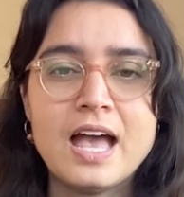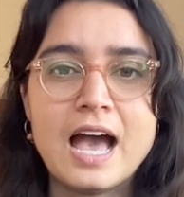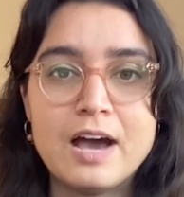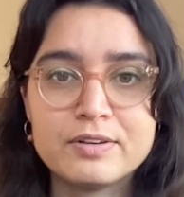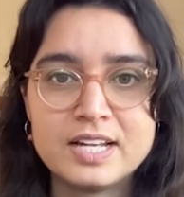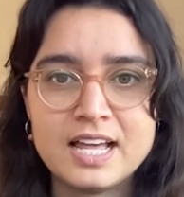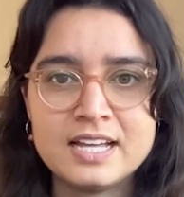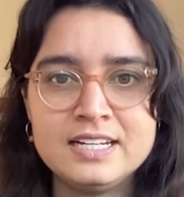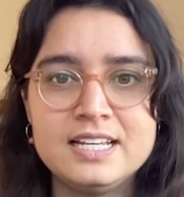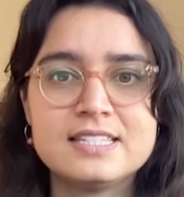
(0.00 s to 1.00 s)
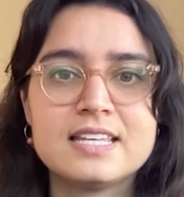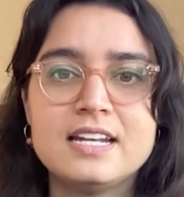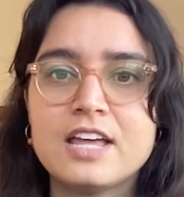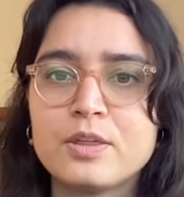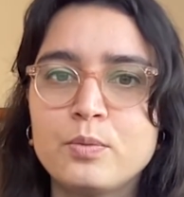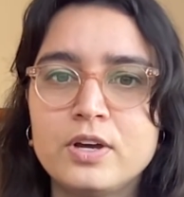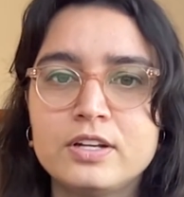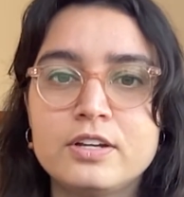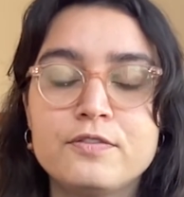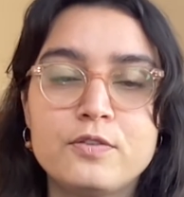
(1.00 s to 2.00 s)
Outline is another word
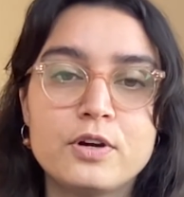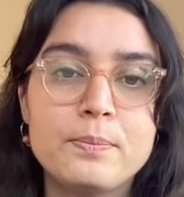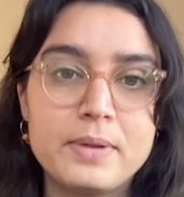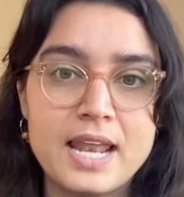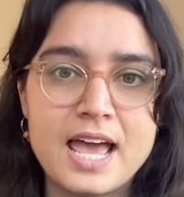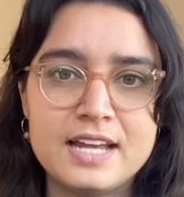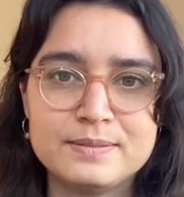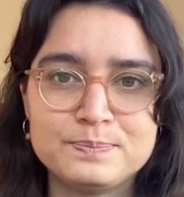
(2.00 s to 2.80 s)
for a plan.